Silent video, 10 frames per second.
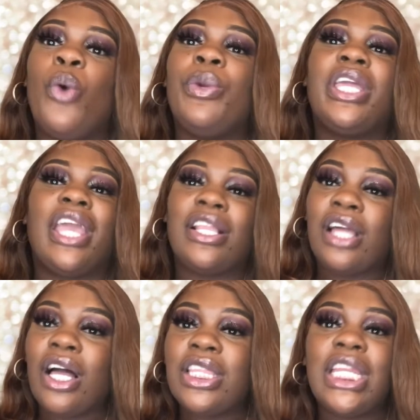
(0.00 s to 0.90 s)
We kicked her
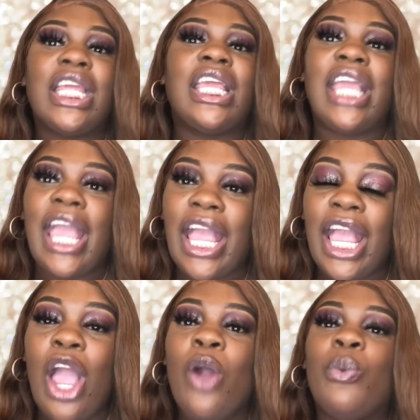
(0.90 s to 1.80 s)
under the
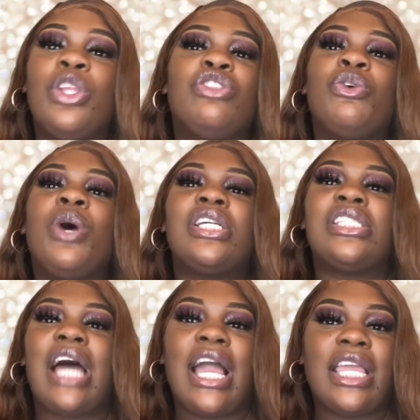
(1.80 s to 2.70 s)
gate. We threw her
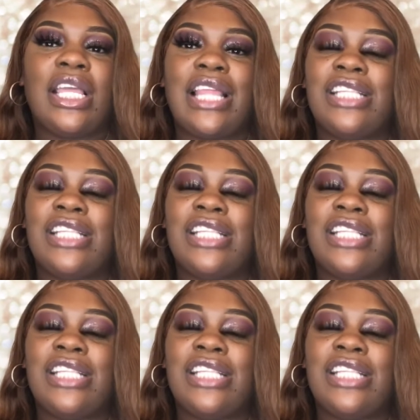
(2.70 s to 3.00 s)
sidekick.